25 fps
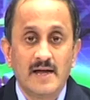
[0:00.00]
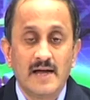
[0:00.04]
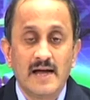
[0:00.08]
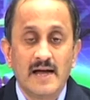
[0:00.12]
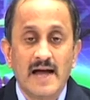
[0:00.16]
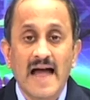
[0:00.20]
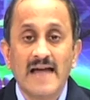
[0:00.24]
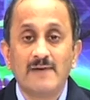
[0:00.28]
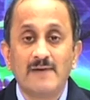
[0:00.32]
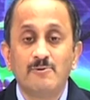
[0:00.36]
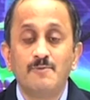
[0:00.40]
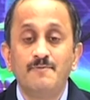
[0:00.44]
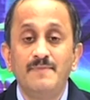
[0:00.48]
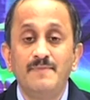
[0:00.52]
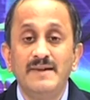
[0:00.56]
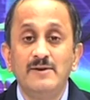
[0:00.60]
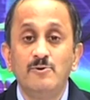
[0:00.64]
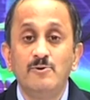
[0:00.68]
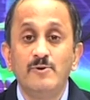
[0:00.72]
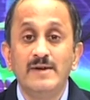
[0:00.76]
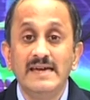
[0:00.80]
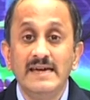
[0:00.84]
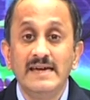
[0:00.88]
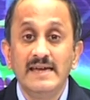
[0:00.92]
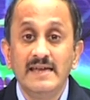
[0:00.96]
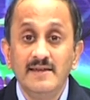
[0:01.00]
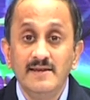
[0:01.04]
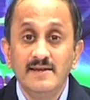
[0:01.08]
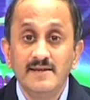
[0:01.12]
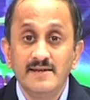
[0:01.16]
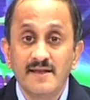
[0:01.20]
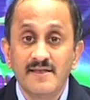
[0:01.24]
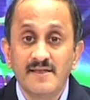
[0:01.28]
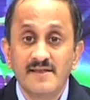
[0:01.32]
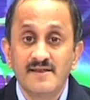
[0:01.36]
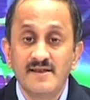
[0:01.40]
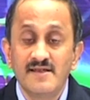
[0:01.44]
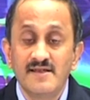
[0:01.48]
I would be doing
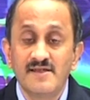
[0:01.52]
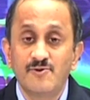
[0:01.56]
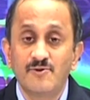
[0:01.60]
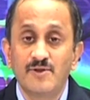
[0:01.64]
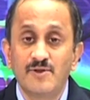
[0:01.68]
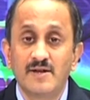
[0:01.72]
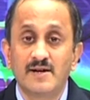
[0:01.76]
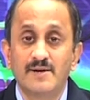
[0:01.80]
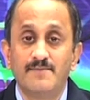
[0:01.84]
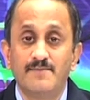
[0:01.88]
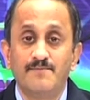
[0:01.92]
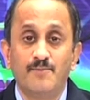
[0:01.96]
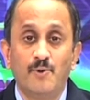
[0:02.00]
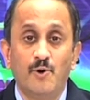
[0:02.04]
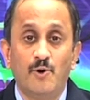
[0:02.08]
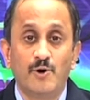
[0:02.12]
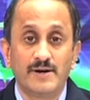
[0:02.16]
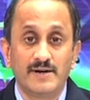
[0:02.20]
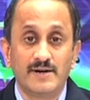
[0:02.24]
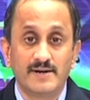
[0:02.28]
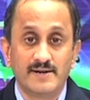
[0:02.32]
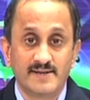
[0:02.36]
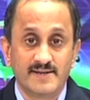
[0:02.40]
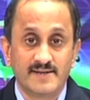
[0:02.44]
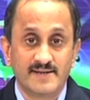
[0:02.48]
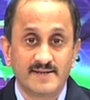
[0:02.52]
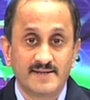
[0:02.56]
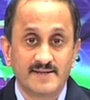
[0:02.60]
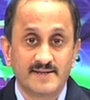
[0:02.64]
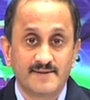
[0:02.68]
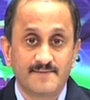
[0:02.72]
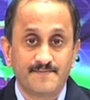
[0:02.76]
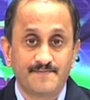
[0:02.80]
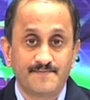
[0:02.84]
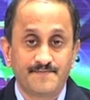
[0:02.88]
injustice to the components.